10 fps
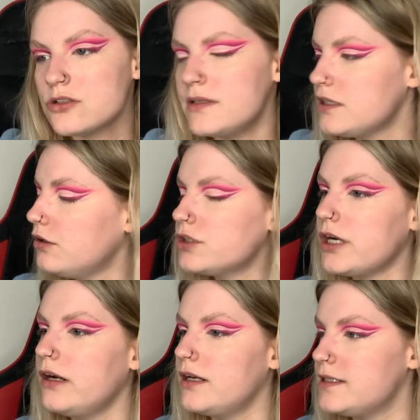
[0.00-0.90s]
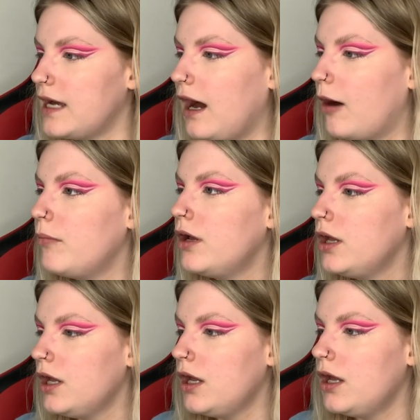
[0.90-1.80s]
So he looked down at his arm,
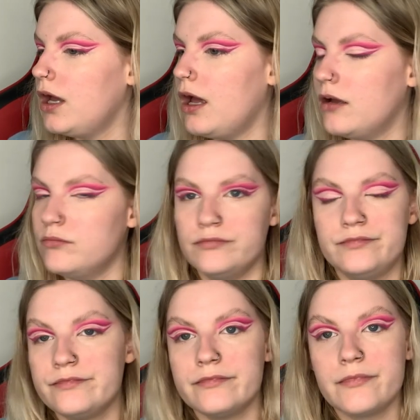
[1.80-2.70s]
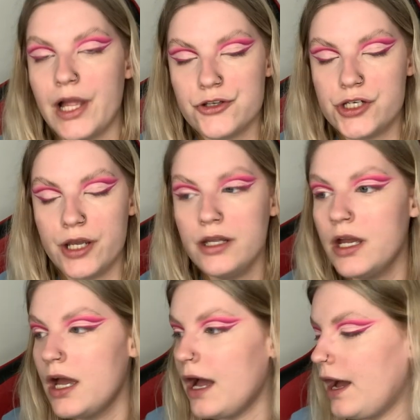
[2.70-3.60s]
as you do,
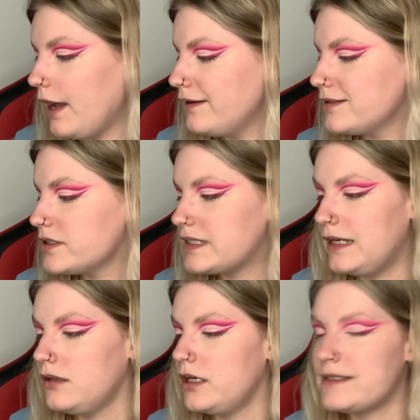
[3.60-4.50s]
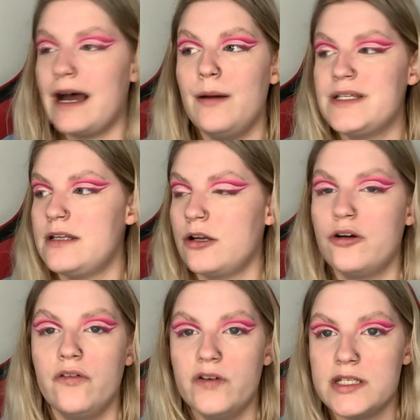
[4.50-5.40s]
and seen that his arm is now
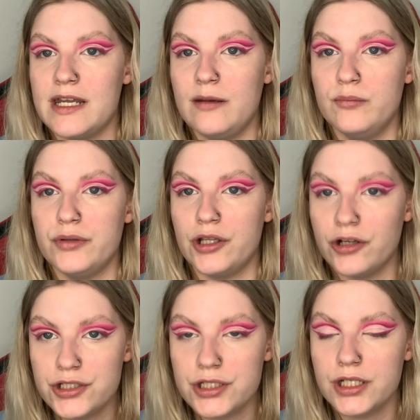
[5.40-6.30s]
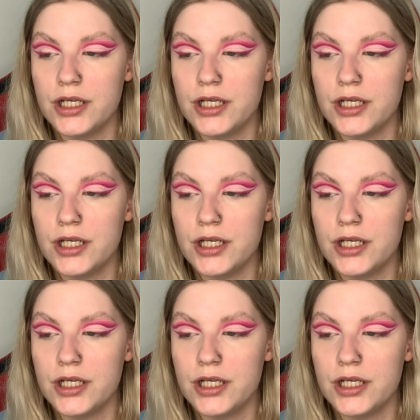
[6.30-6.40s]
covered in blood.